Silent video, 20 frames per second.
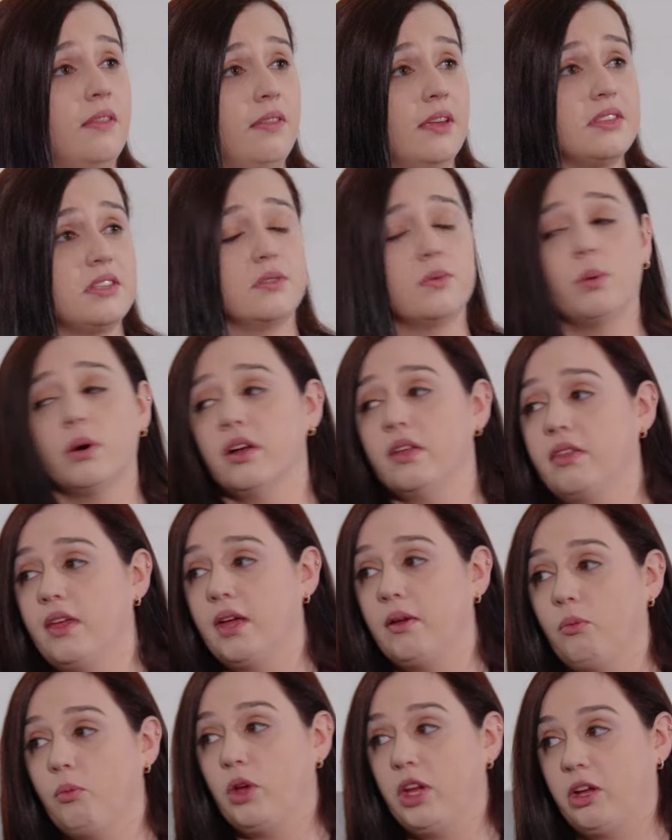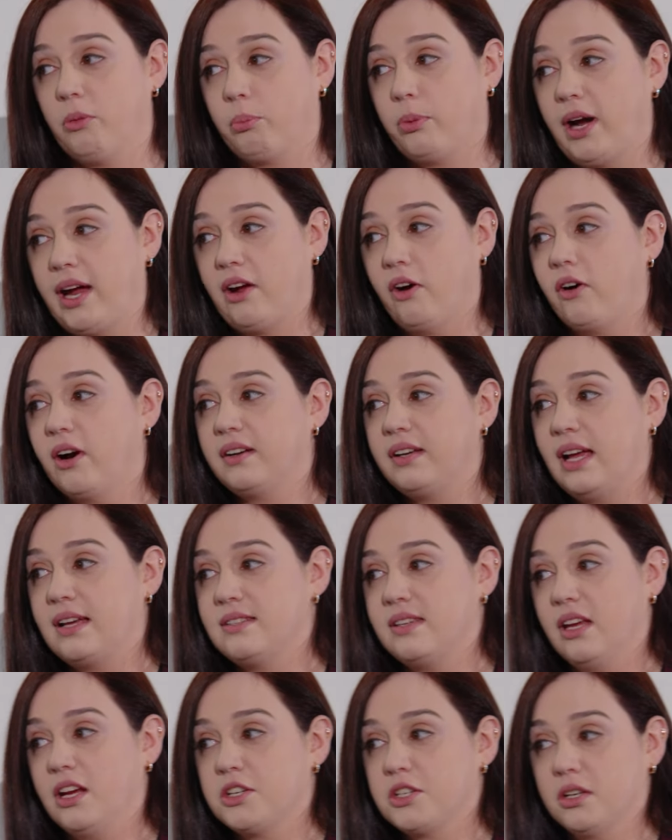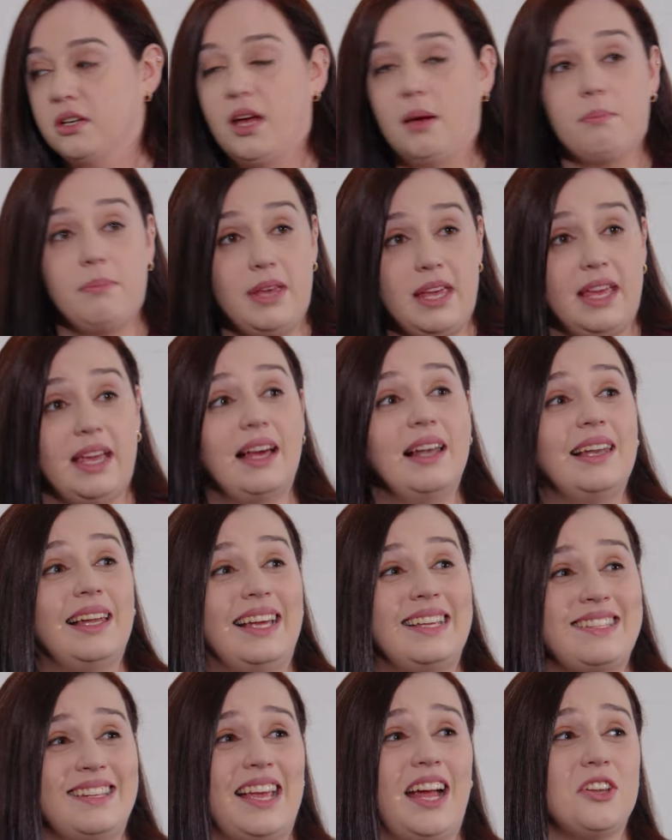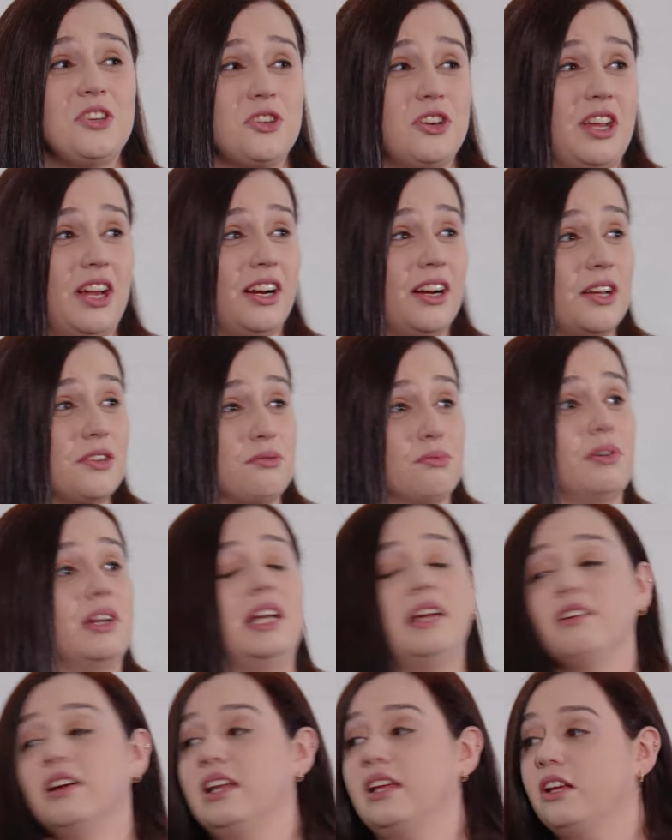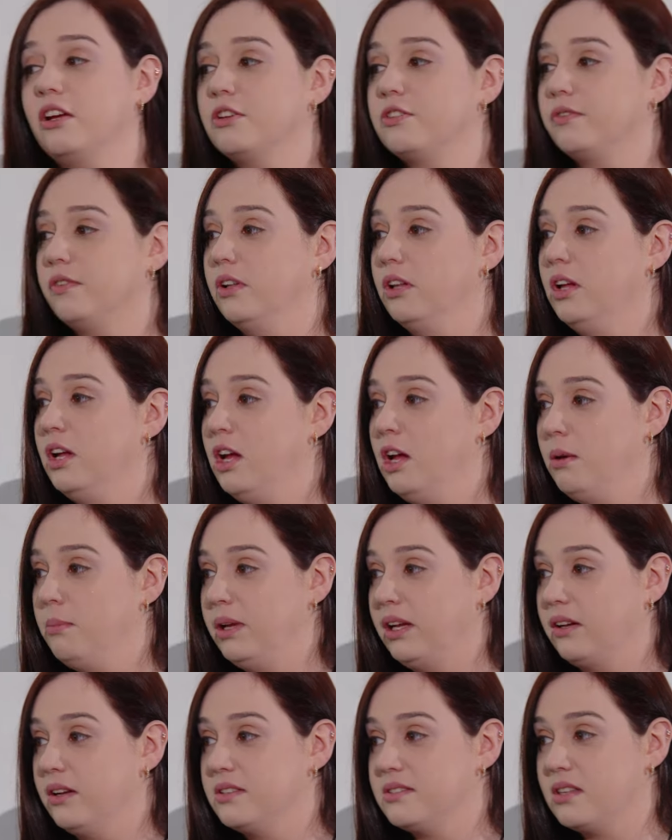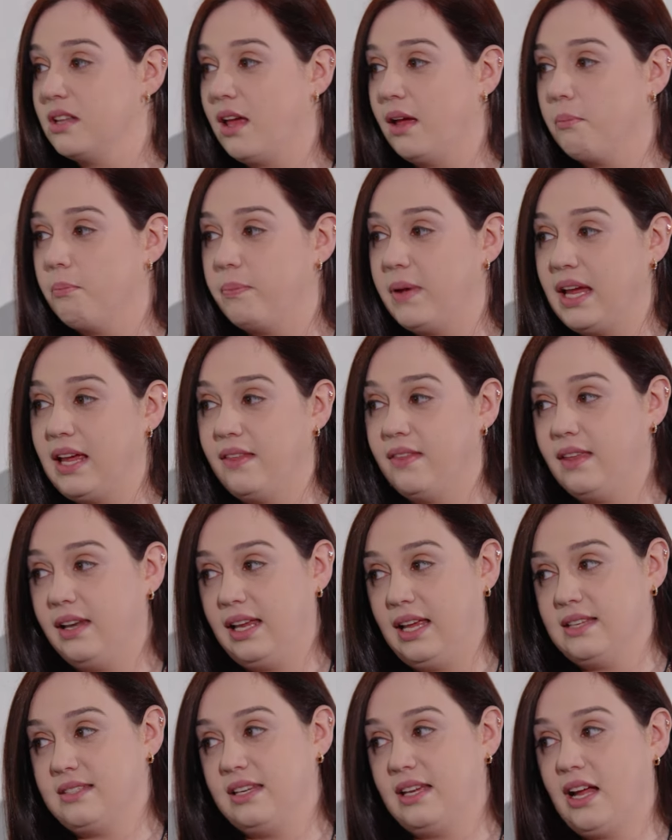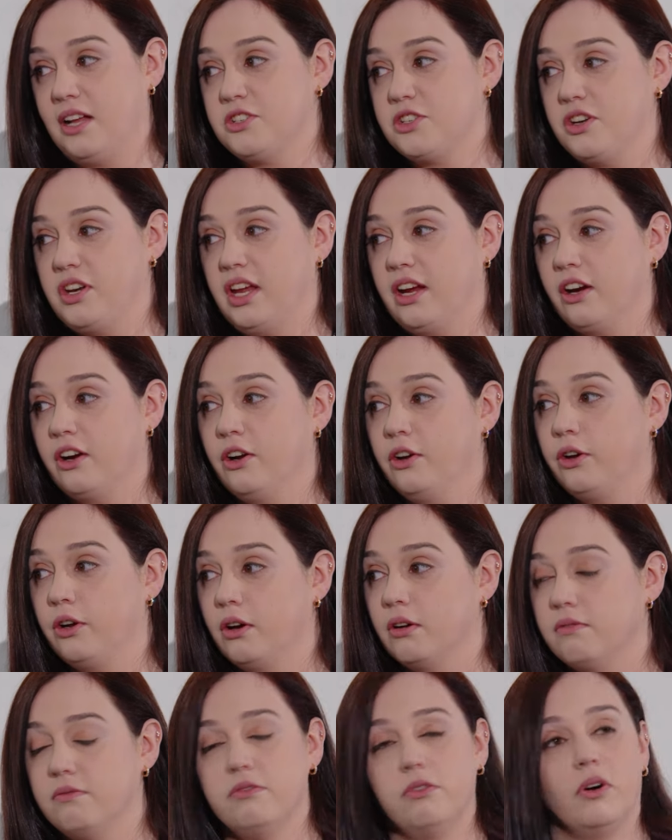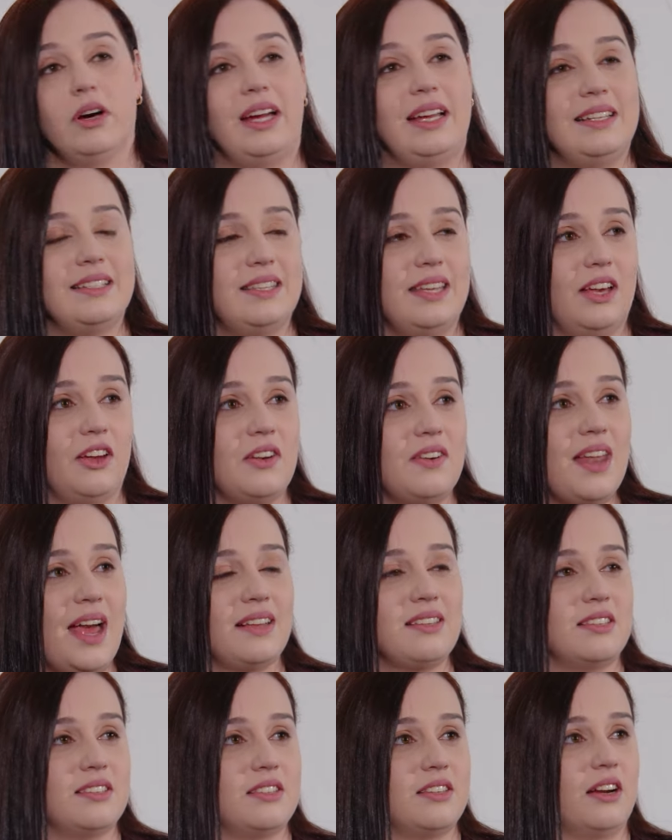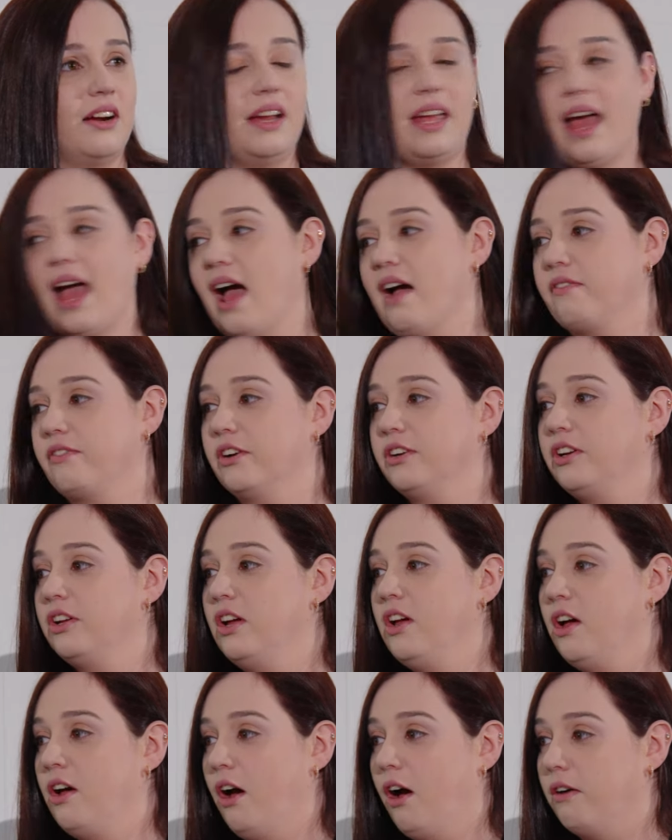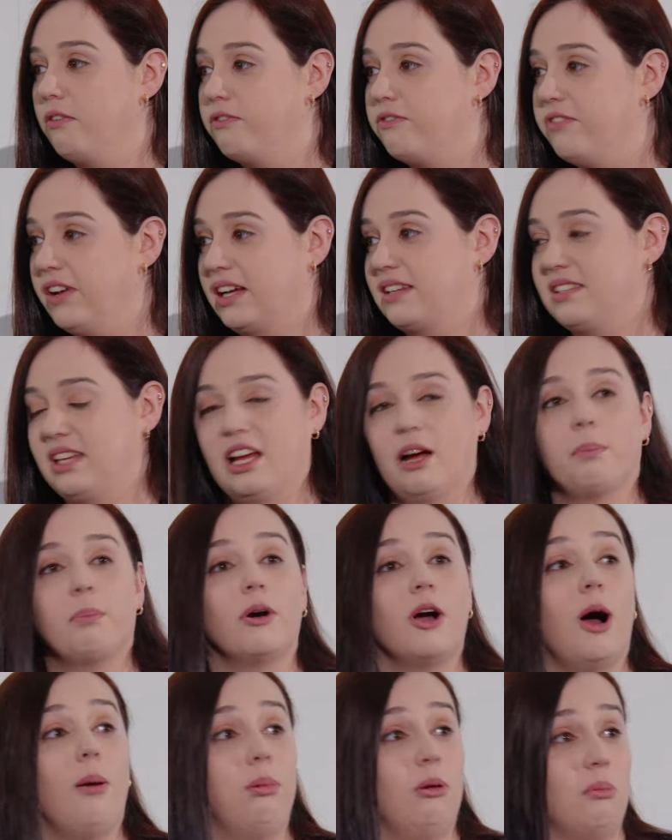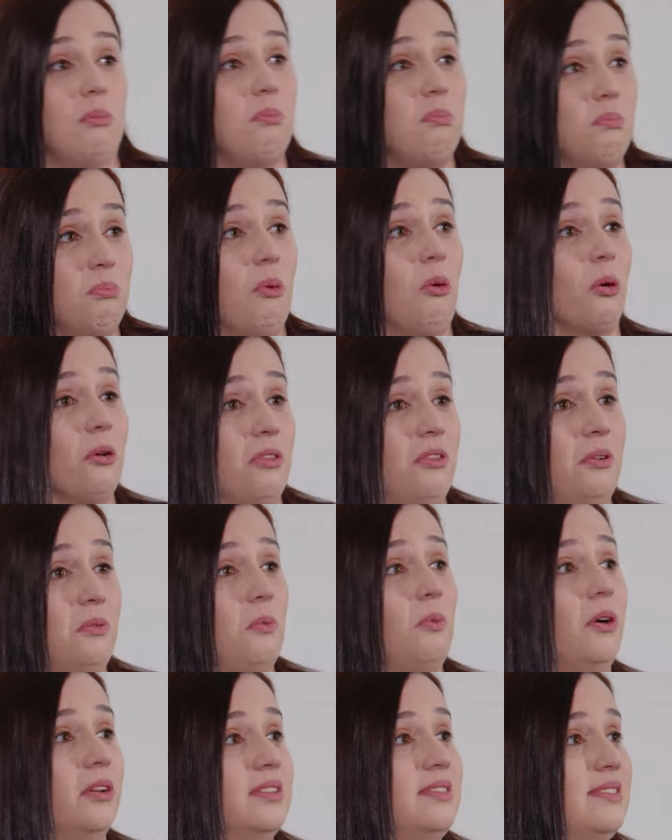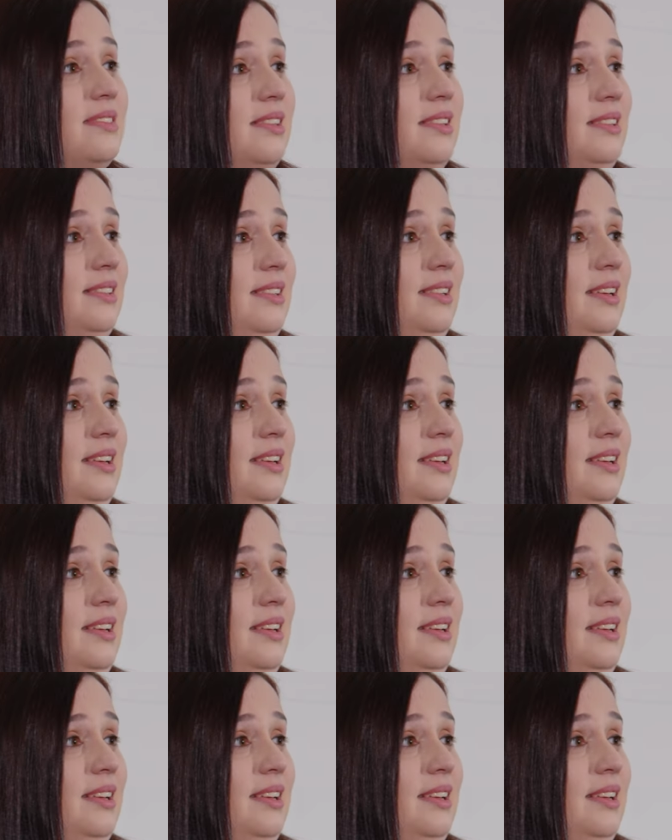This is where the we, prioritization and being a lazy engineer is really, really useful because be the lazy engineer who avoids the unnecessary effort of fixing a problem more than once.